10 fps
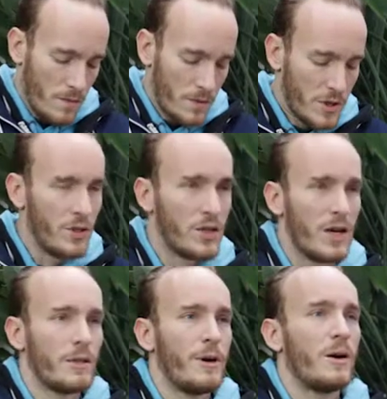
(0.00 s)
So you
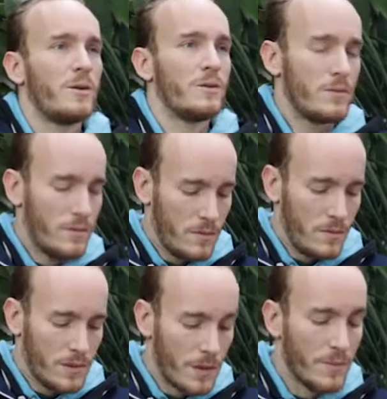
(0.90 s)
talked about
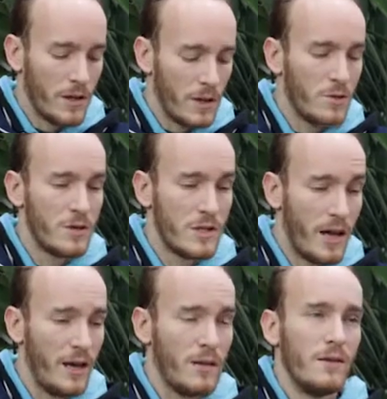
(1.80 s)
something you
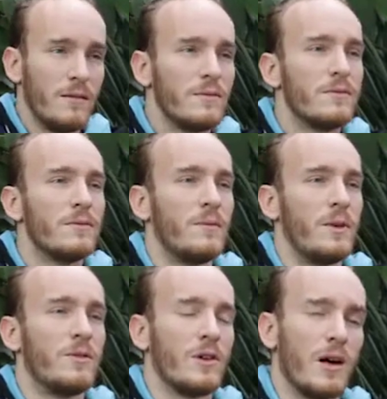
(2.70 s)
said
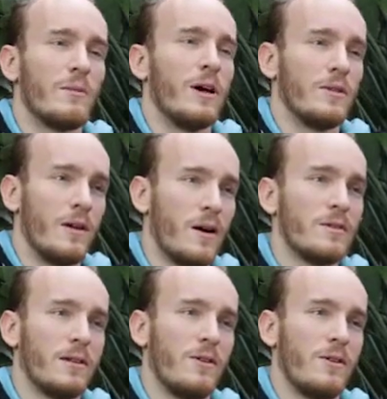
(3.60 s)
when you talk about the garden
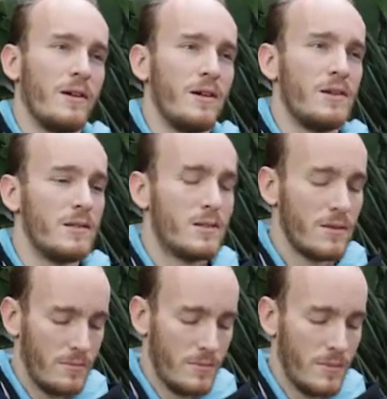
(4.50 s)
tower
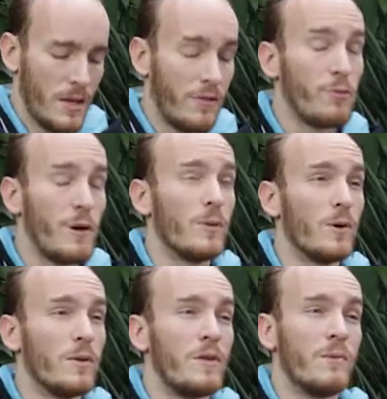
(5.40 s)
is giving
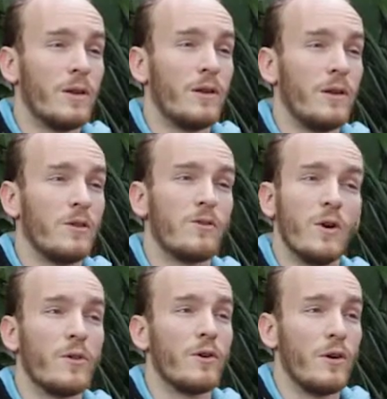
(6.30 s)
people the ability to
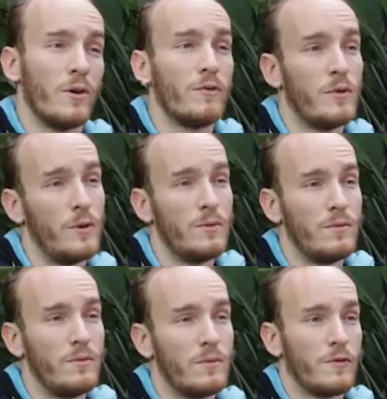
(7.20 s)
grow their own
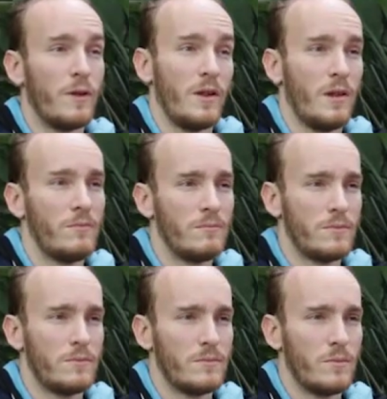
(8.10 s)
food freely.
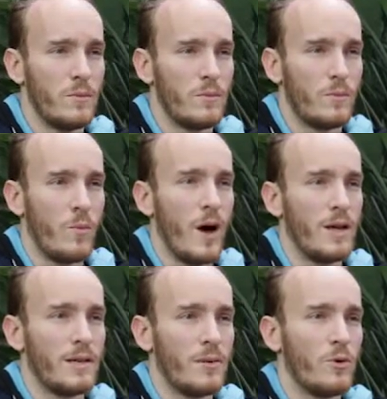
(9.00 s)
Why
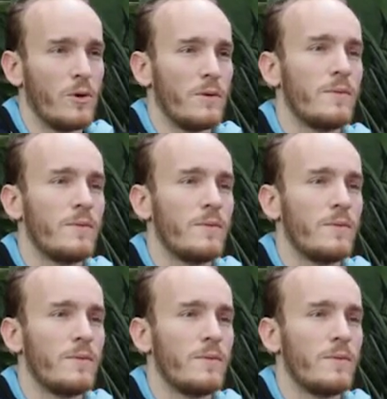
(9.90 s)
is that important?